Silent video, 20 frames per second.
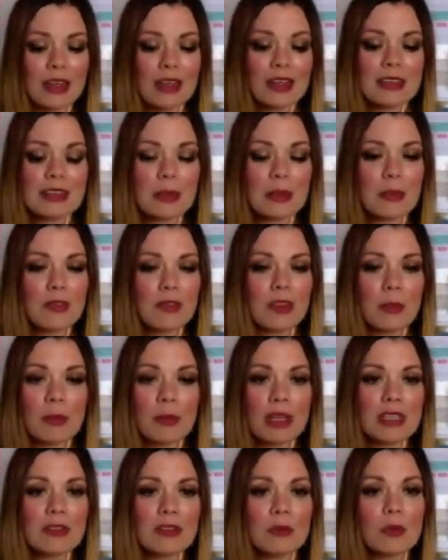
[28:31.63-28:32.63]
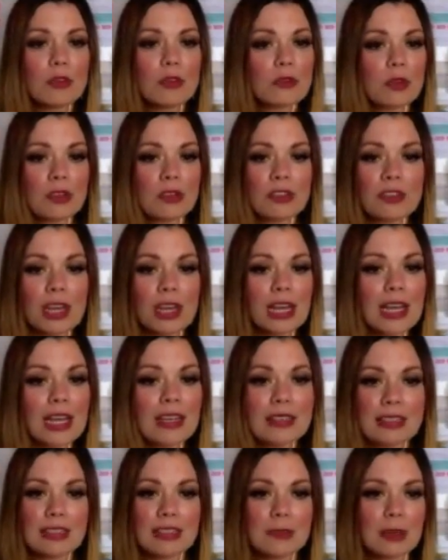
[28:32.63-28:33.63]
Some of them might have moved to Australia
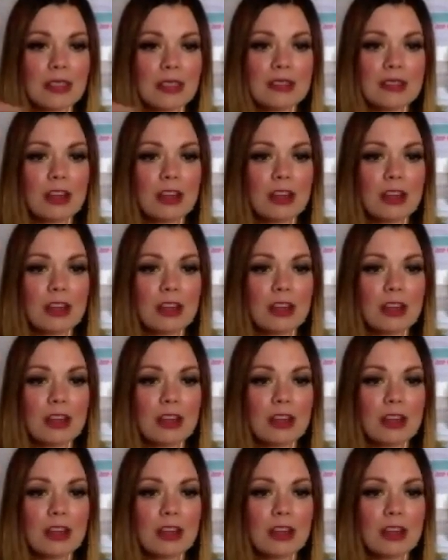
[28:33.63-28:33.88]
6 months